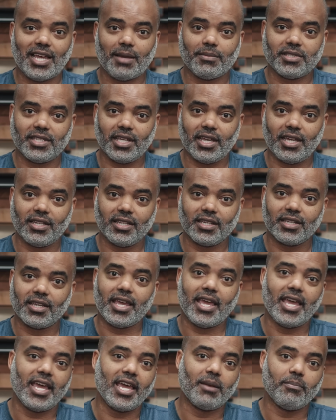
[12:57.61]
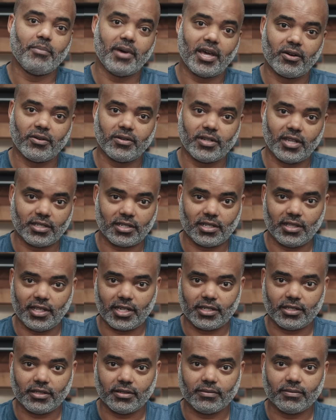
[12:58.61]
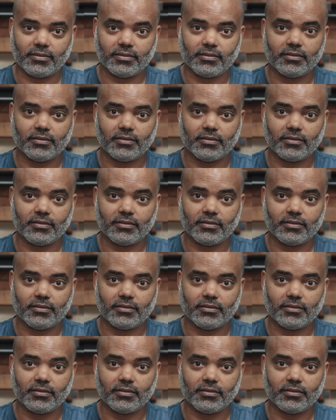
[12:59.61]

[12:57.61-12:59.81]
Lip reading: time sanding, and better dust collection.